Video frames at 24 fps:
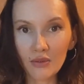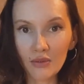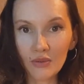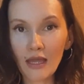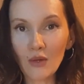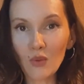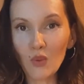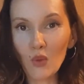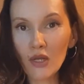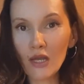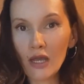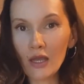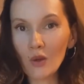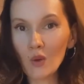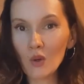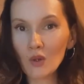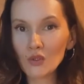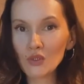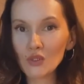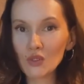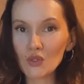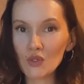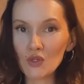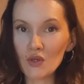and when I go
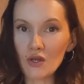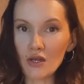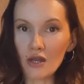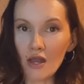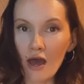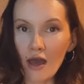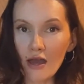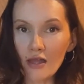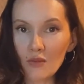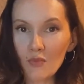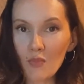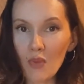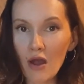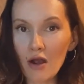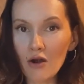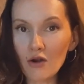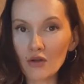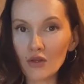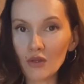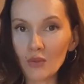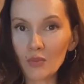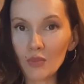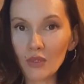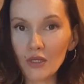to a night bar
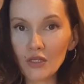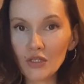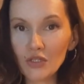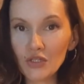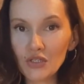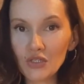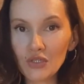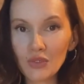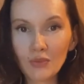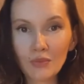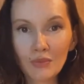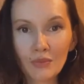on the beach.